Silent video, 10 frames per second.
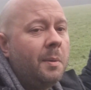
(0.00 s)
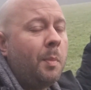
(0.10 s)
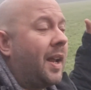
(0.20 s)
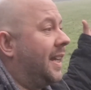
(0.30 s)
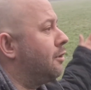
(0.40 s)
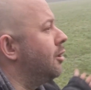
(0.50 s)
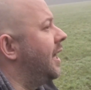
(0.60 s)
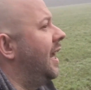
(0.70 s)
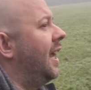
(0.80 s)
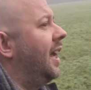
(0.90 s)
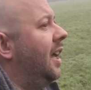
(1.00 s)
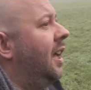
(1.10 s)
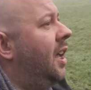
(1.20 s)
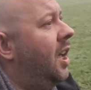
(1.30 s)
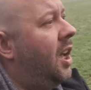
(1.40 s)
play cricket
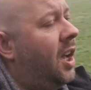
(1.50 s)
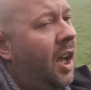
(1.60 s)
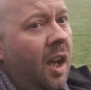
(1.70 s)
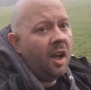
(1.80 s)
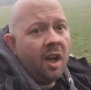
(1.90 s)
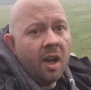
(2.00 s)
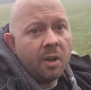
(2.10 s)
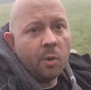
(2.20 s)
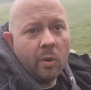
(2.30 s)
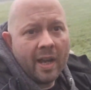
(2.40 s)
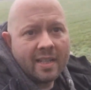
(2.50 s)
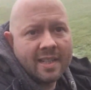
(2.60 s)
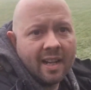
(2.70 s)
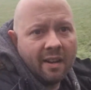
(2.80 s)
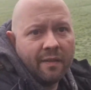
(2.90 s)
and all that
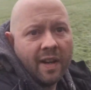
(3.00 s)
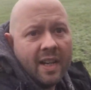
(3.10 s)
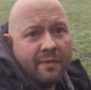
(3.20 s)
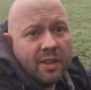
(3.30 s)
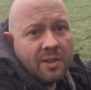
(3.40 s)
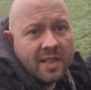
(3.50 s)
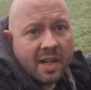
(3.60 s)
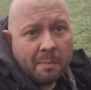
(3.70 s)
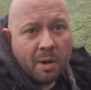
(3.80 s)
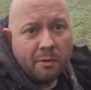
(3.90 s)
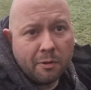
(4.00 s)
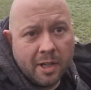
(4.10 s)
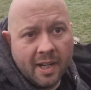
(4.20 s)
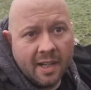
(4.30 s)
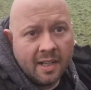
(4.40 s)
stuff. I even used to come over
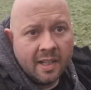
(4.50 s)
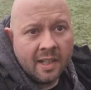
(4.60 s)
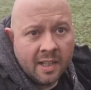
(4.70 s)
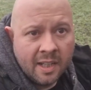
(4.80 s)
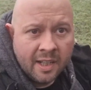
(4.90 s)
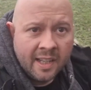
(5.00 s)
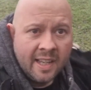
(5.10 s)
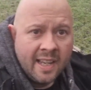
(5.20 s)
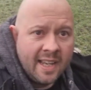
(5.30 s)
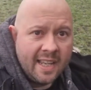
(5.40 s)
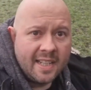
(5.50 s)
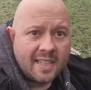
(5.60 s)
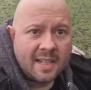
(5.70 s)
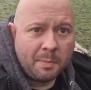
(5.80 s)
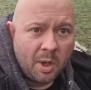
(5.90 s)
here in the
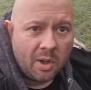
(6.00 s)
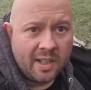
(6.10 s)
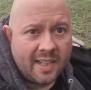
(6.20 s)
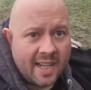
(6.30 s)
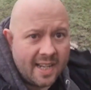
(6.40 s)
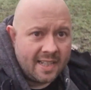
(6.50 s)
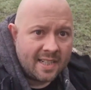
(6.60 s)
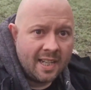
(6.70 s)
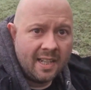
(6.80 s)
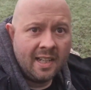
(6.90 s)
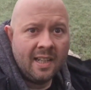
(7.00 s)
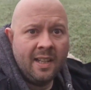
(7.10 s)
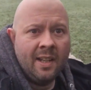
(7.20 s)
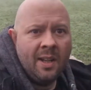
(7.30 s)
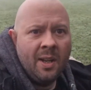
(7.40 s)
summer holidays
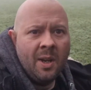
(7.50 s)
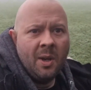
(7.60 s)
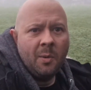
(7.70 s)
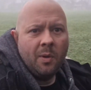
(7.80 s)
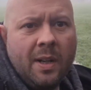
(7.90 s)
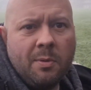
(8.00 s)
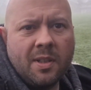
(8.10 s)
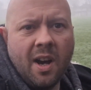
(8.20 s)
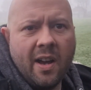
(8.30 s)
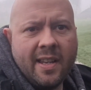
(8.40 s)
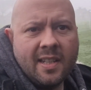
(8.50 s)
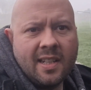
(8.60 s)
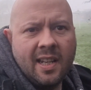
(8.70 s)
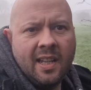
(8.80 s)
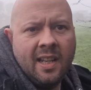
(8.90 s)
when it was nice